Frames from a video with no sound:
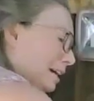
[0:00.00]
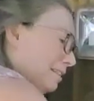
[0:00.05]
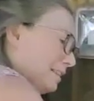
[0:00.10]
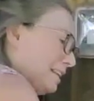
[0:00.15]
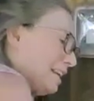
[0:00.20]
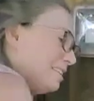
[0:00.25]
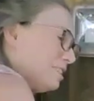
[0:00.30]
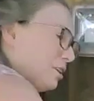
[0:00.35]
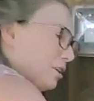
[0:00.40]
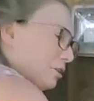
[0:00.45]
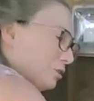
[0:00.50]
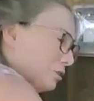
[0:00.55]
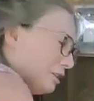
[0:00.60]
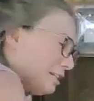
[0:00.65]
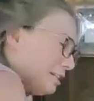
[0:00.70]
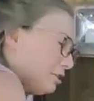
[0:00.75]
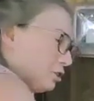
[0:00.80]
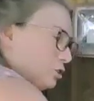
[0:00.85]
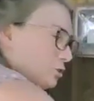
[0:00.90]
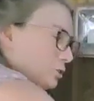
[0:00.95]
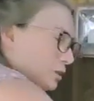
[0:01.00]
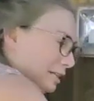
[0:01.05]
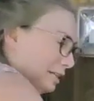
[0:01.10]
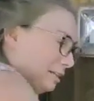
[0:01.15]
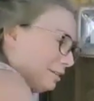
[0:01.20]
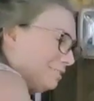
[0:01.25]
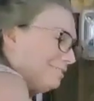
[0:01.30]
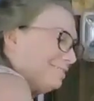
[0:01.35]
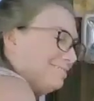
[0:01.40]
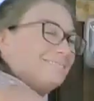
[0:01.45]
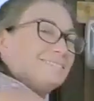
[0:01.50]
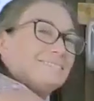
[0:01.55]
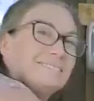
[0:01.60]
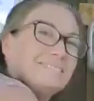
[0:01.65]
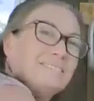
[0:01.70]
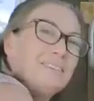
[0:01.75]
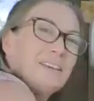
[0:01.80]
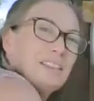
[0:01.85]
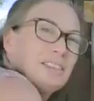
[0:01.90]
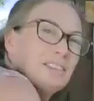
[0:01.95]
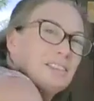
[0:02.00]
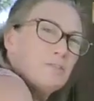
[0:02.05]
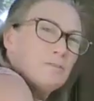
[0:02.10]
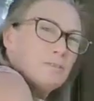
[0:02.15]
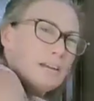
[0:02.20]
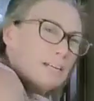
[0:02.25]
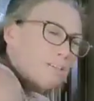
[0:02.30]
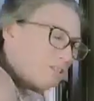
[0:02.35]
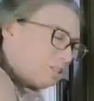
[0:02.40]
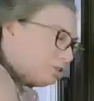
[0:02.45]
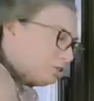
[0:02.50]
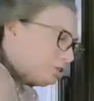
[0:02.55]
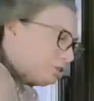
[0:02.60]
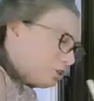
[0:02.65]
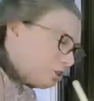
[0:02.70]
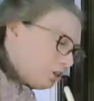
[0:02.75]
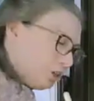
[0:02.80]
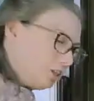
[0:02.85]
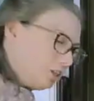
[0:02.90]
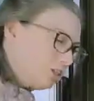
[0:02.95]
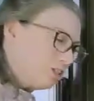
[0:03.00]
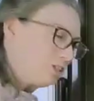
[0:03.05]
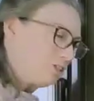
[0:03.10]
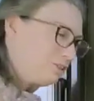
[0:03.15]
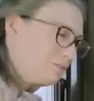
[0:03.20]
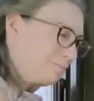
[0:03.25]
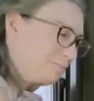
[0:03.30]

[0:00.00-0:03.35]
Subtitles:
that's all there is to it. The veggies are cooked.